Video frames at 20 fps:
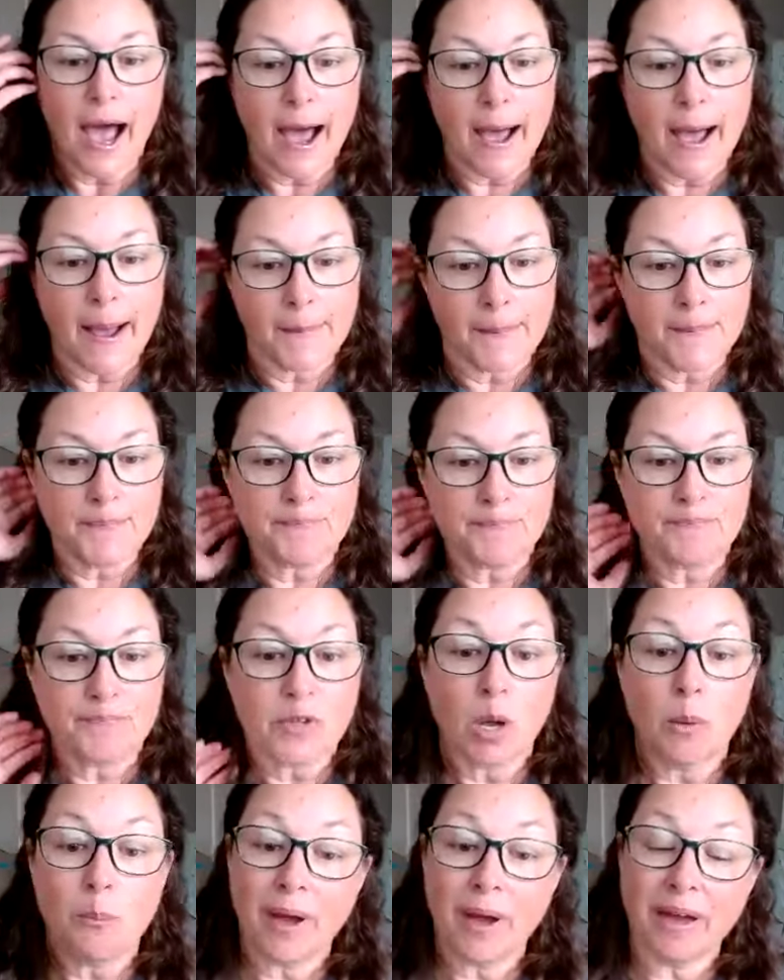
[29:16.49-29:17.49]

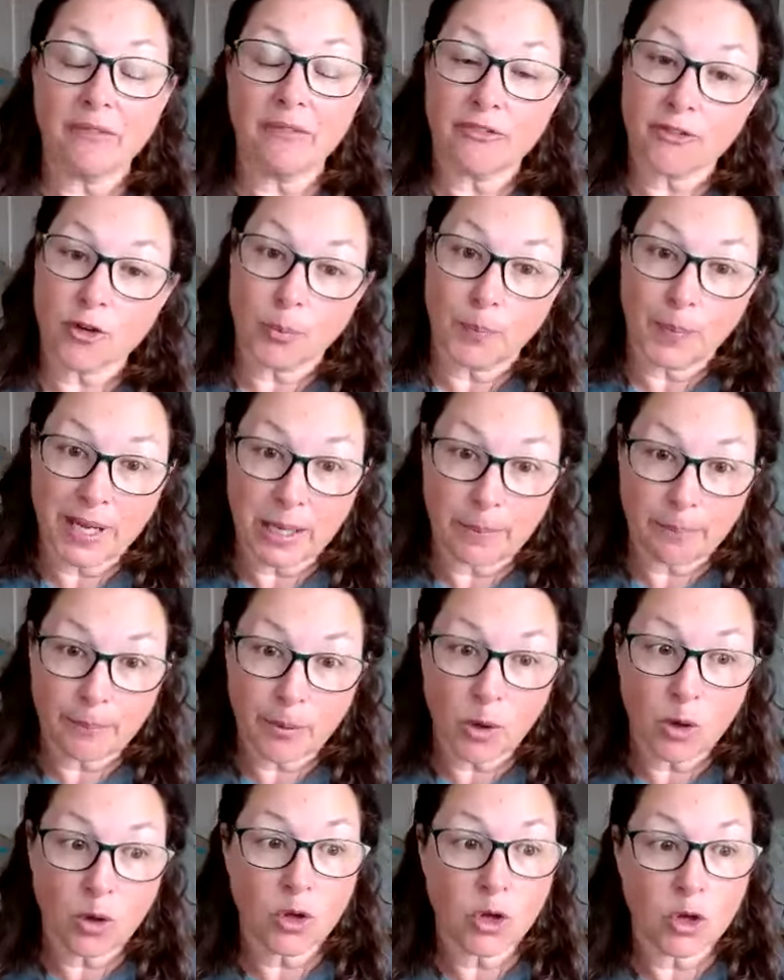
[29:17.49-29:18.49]
But for
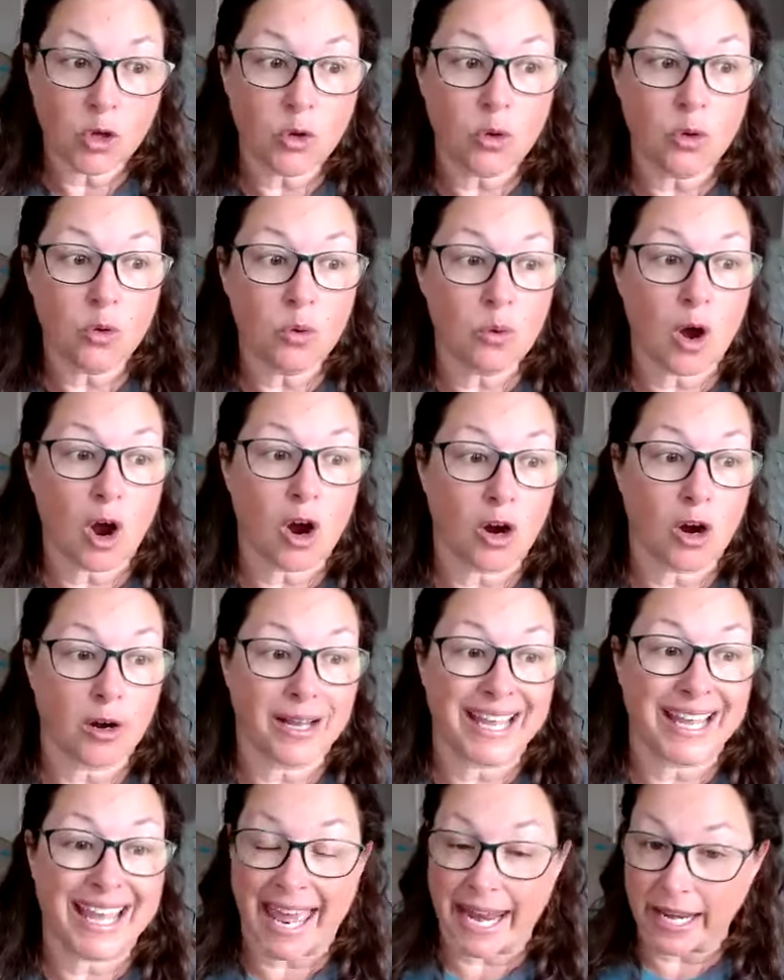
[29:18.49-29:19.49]
people who
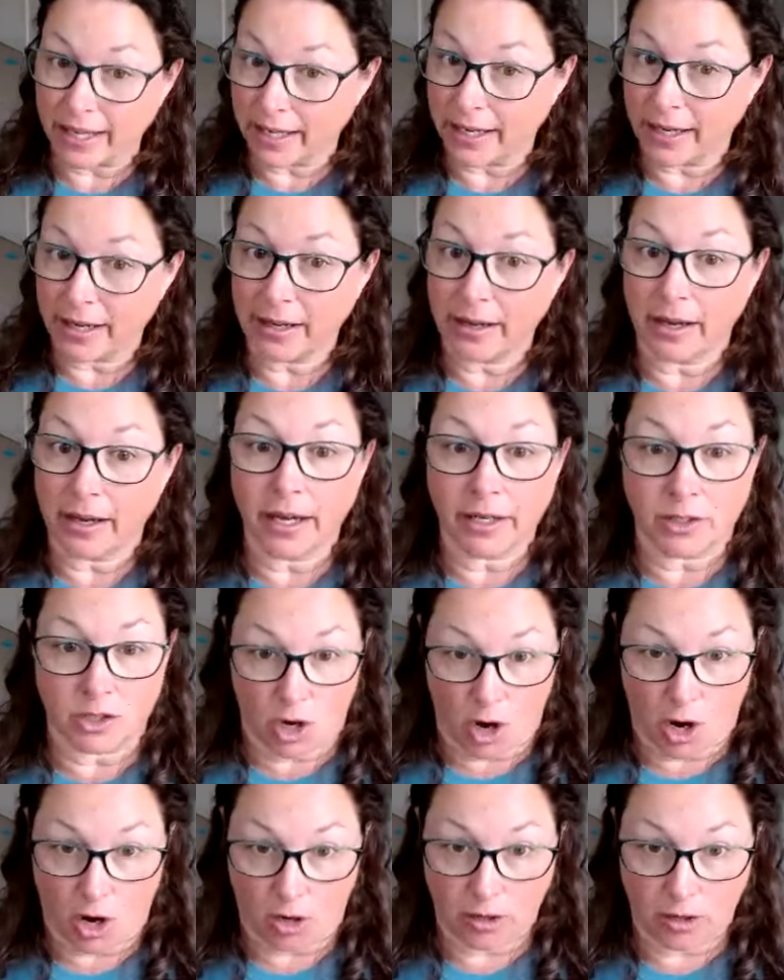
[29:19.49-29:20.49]
are getting a
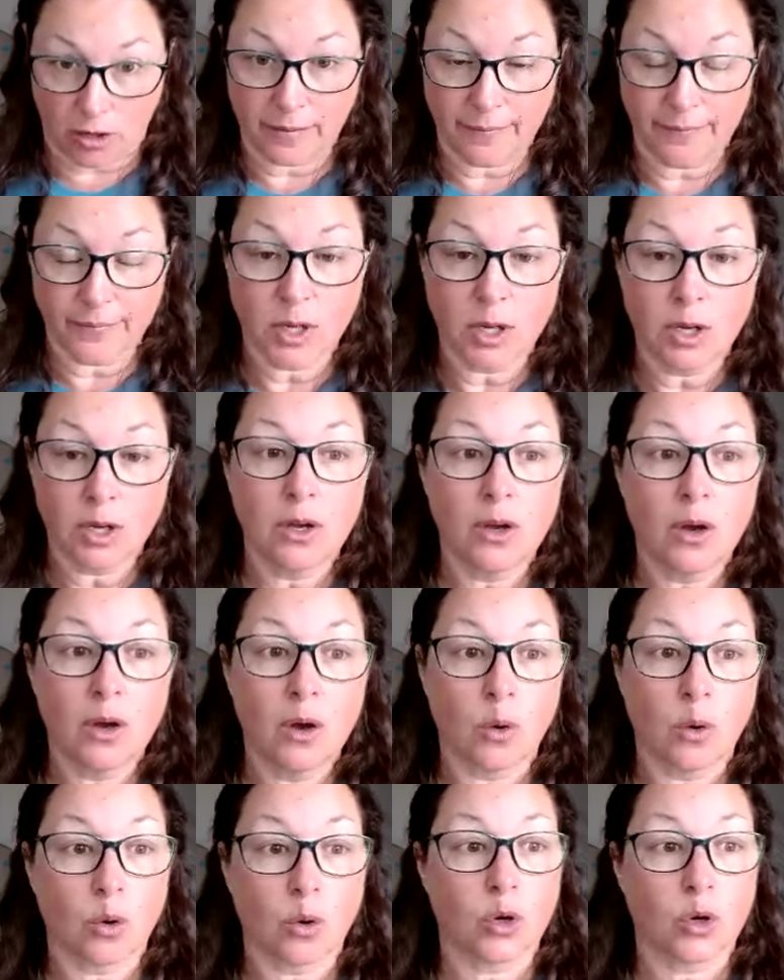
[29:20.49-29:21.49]
dog
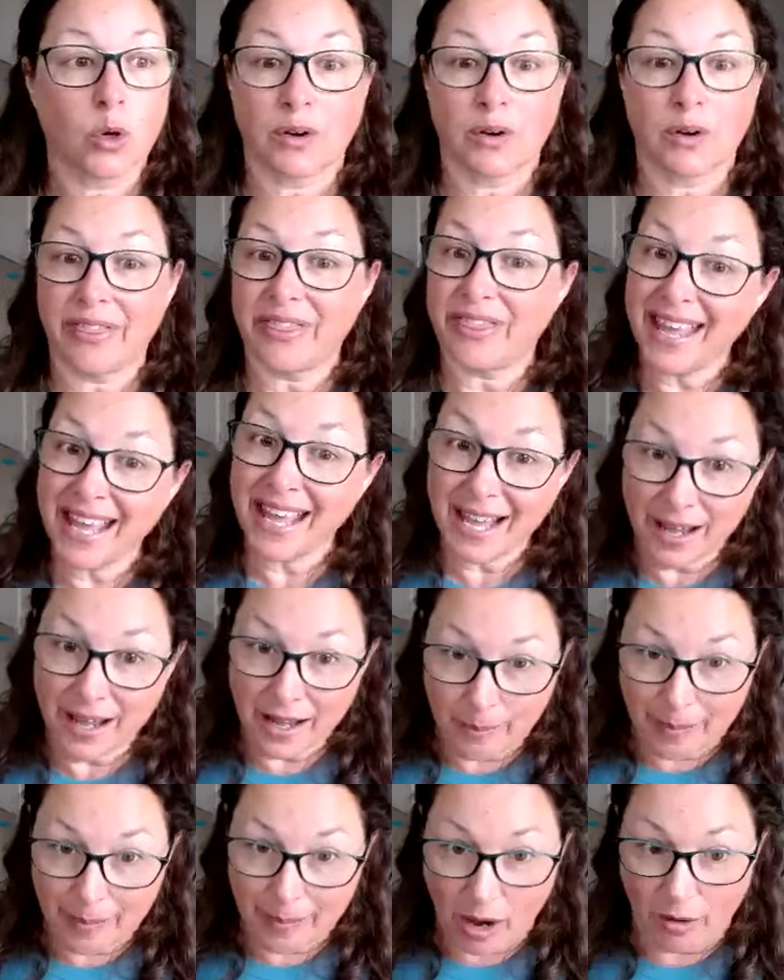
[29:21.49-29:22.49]
or who are
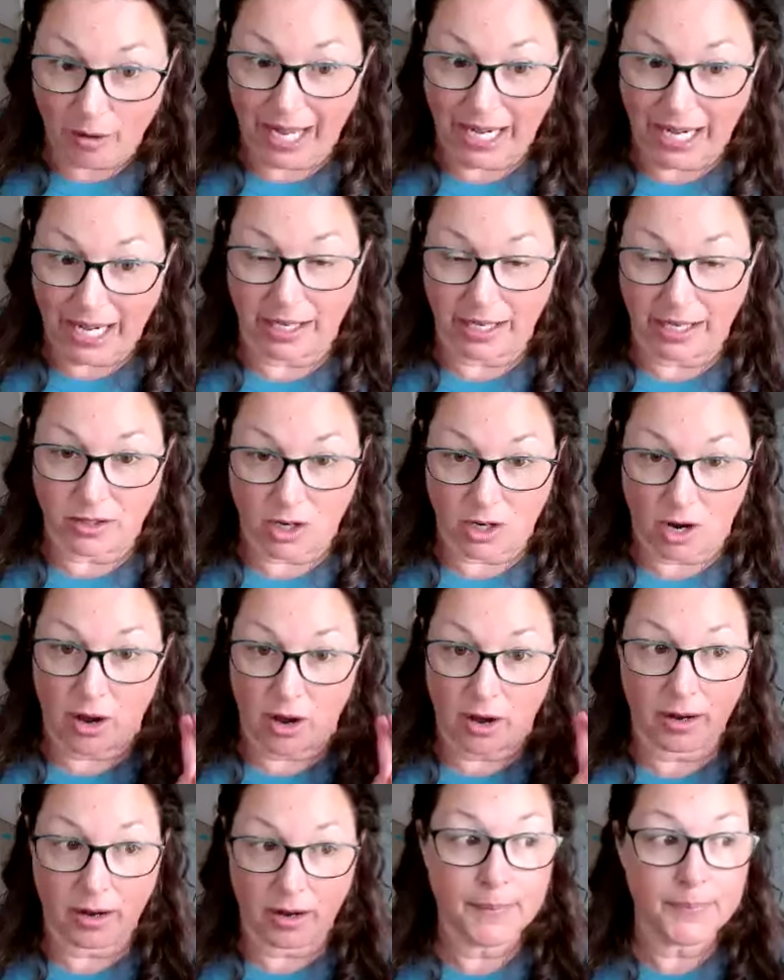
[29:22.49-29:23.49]
thinking about getting a
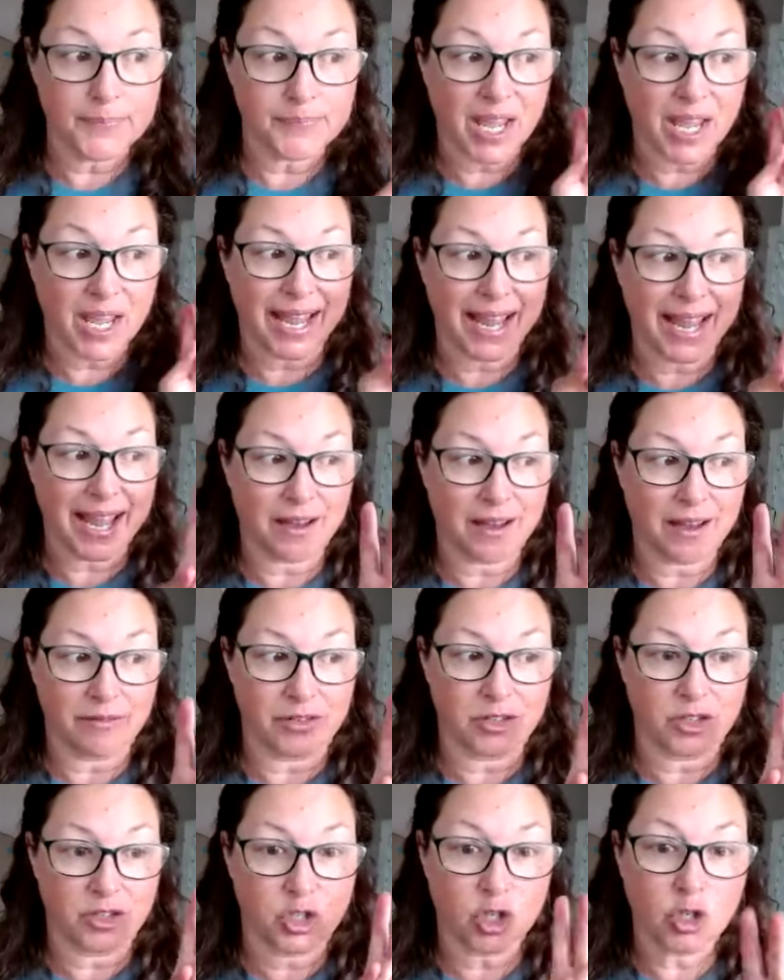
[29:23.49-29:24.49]
dog, I
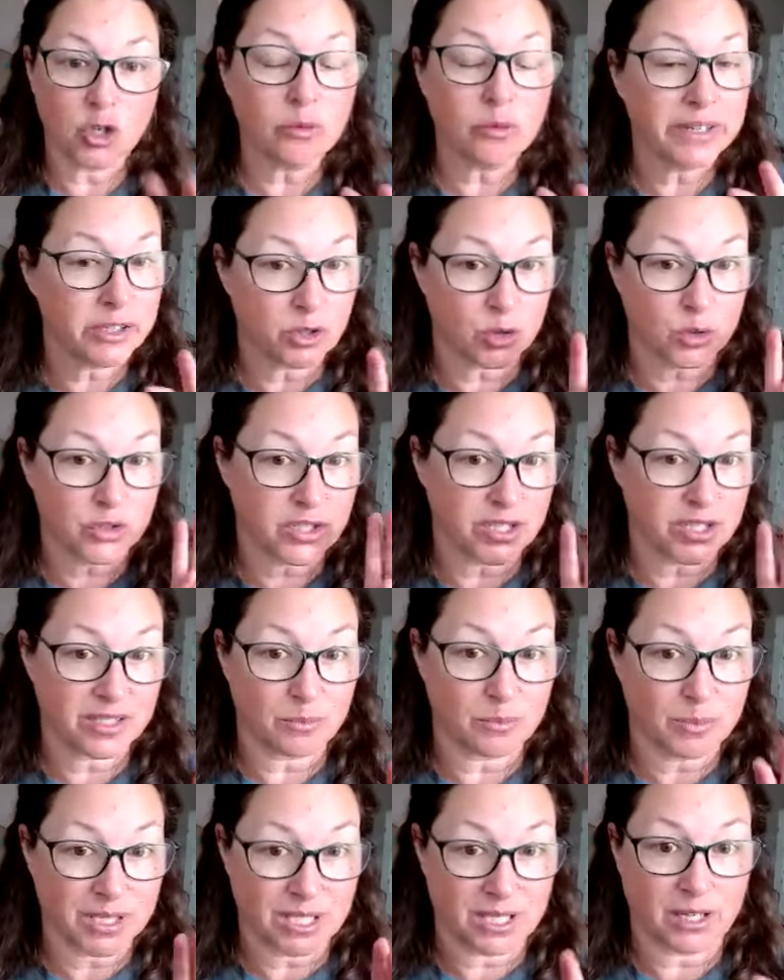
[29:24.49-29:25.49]
have two resources
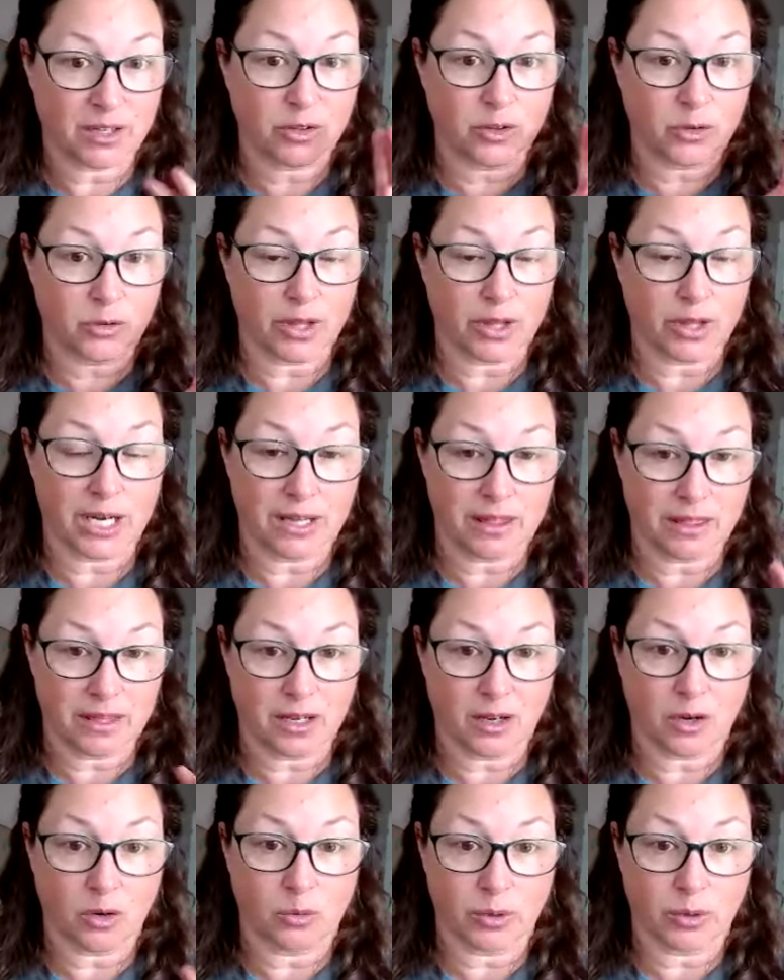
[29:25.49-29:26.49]
in particular that I
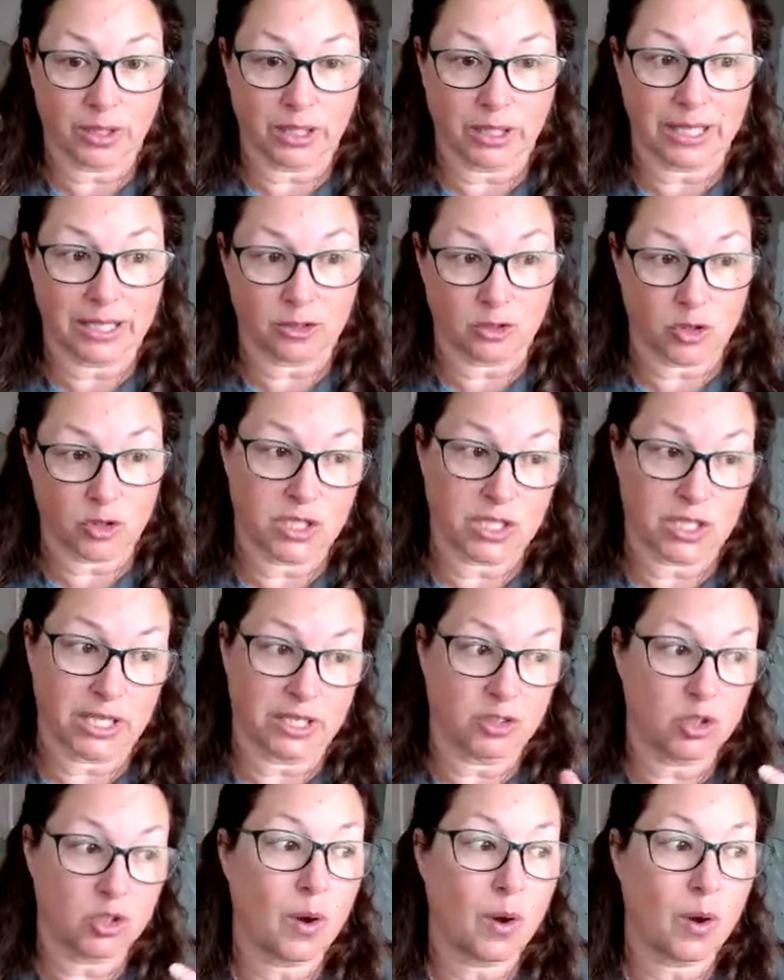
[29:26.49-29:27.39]
think are really interesting.